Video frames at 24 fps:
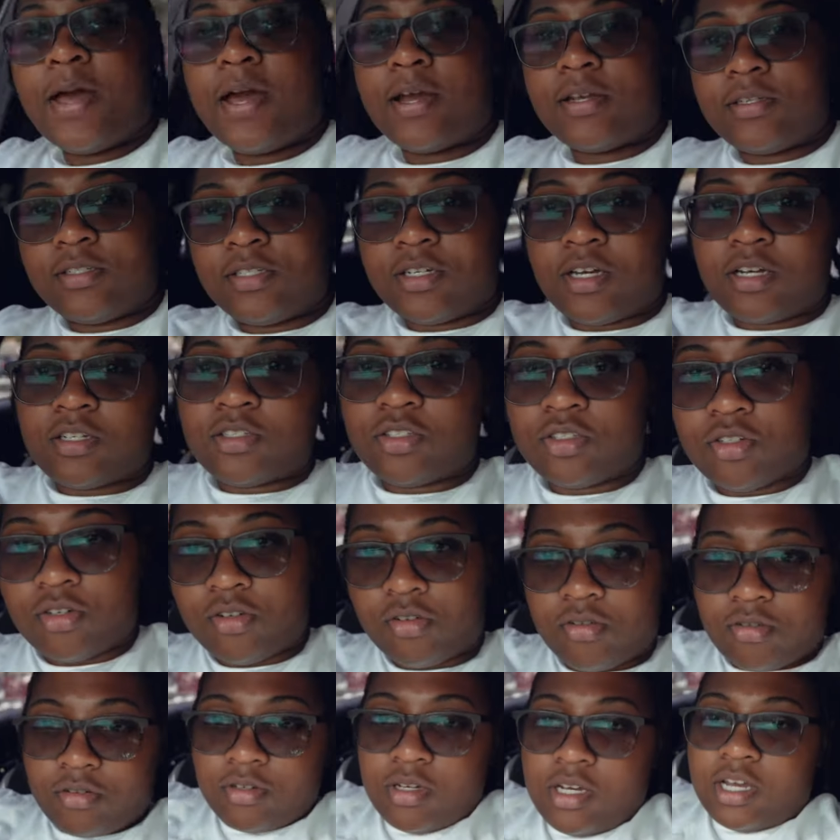right, y'all,
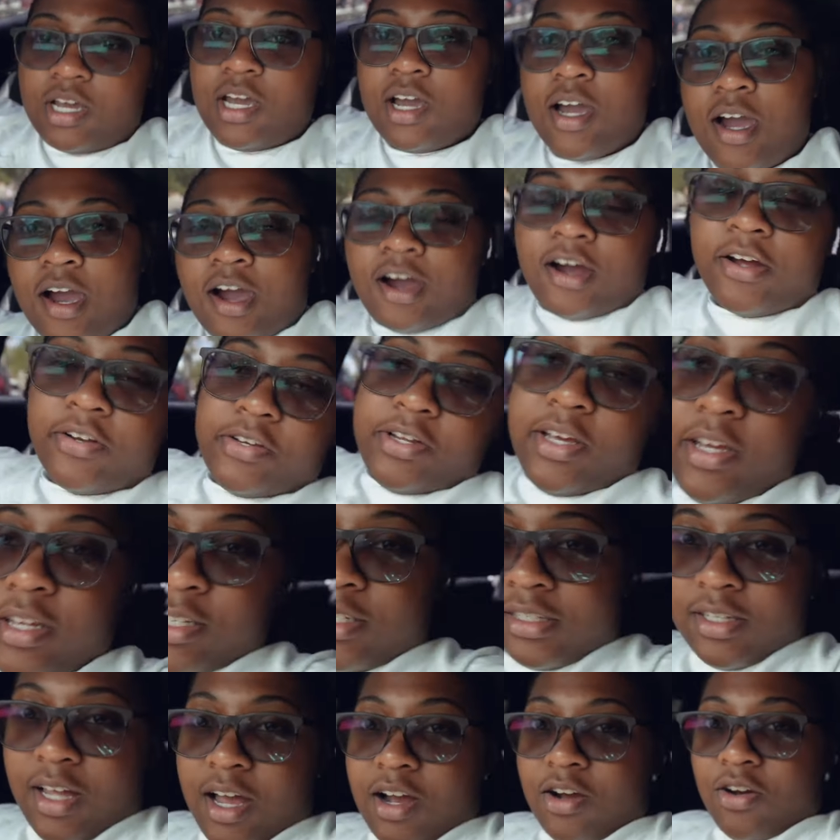so our day
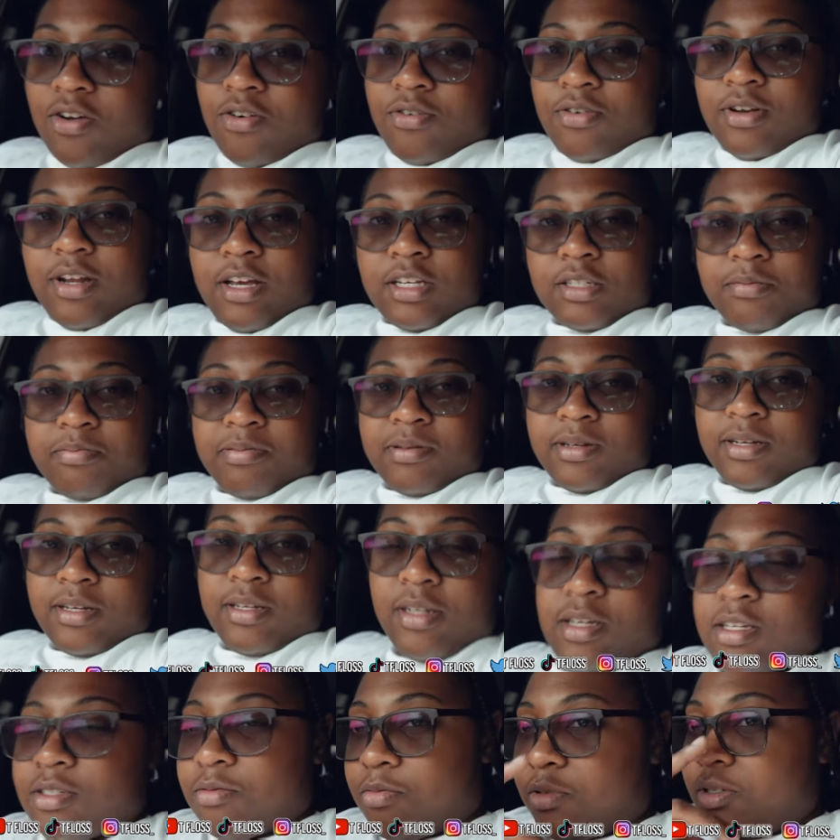is not going as
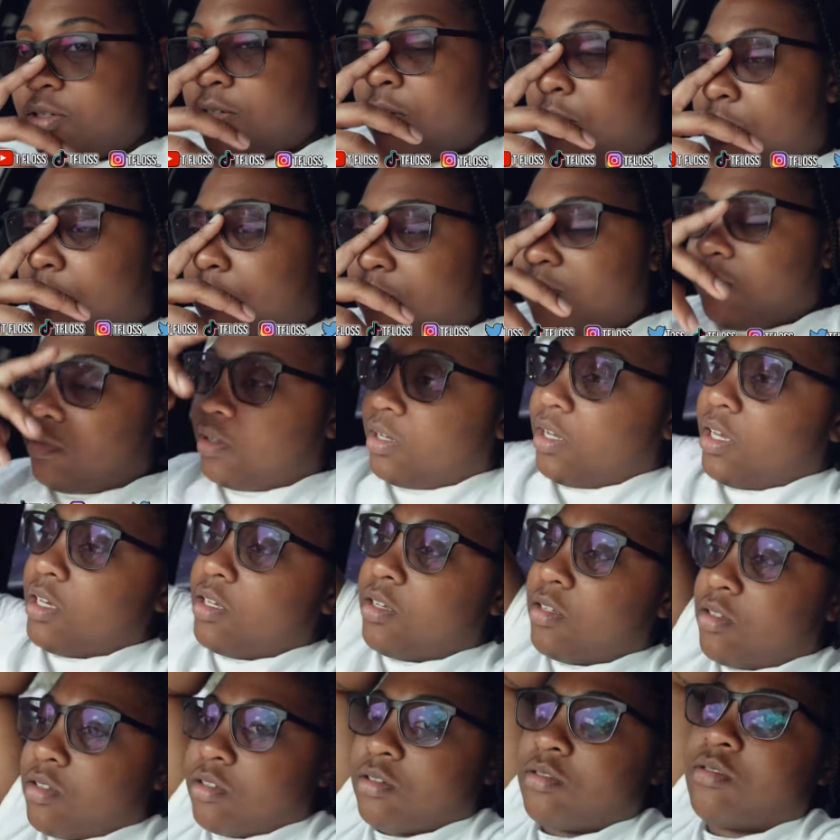planned as we would like
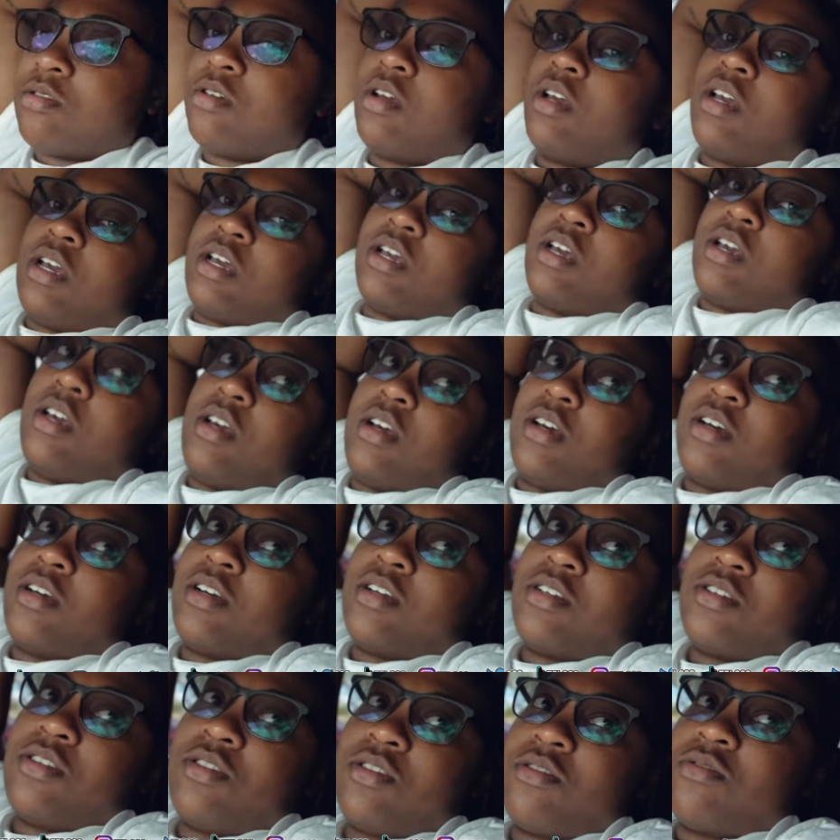it to.
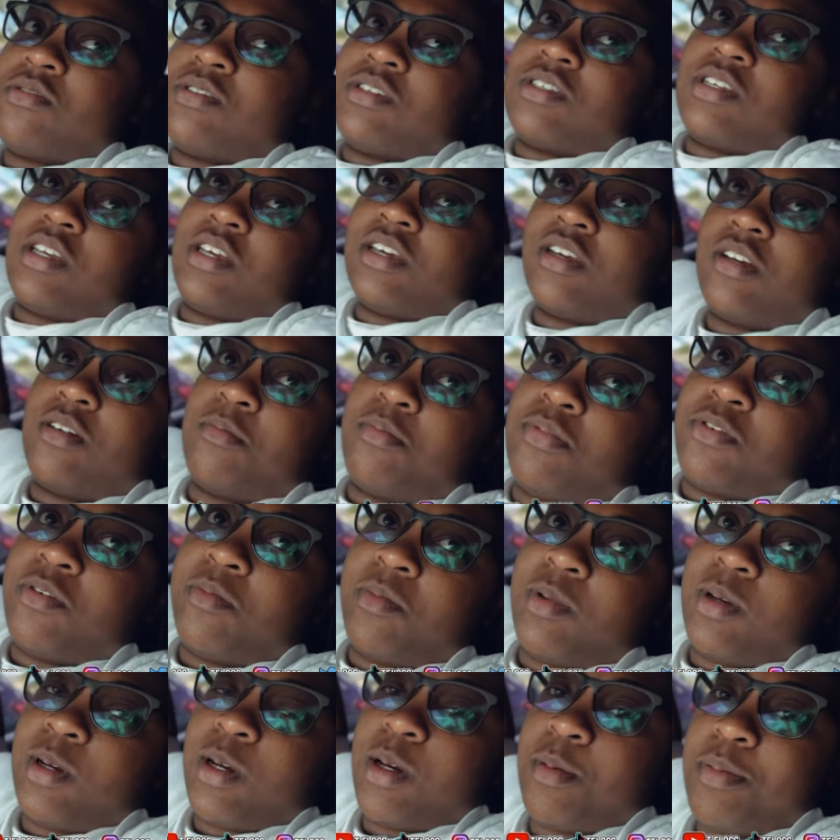Zoe's hair
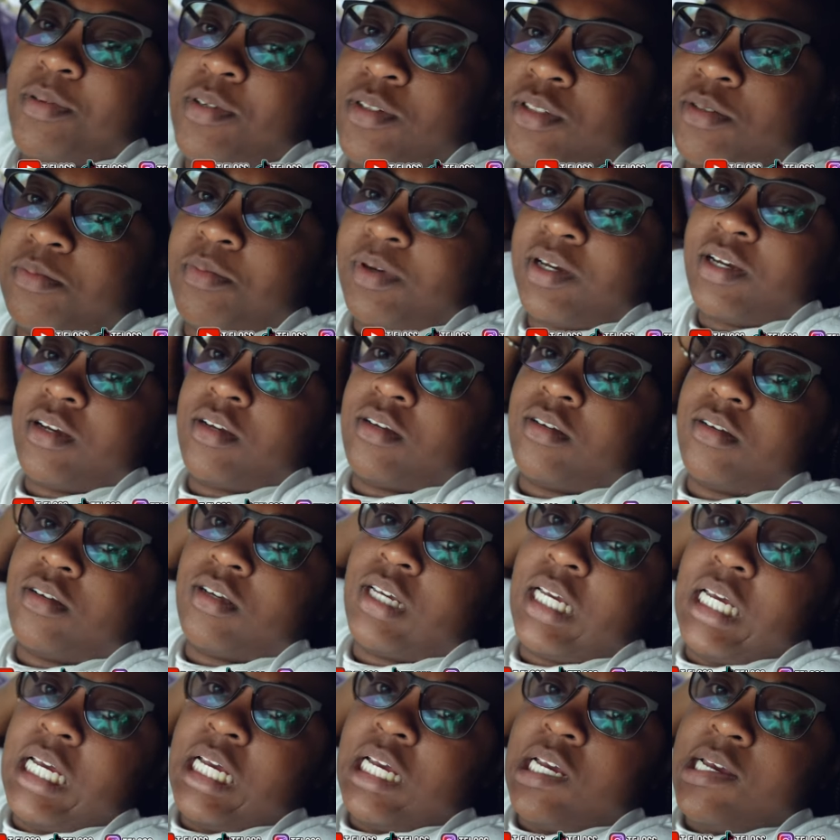appointment got pushed back.
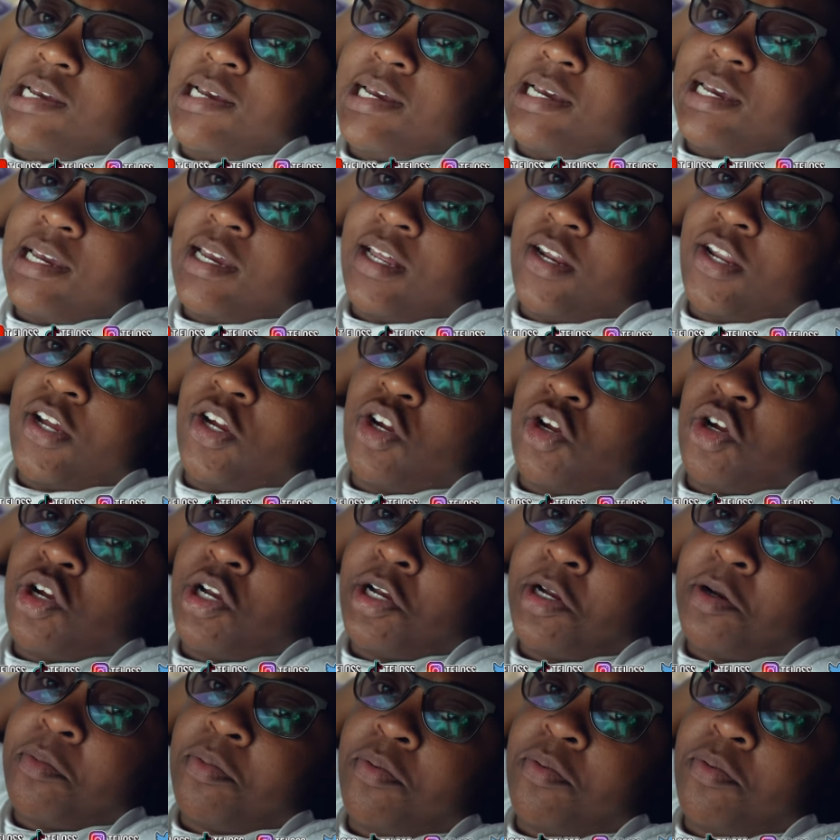And her hair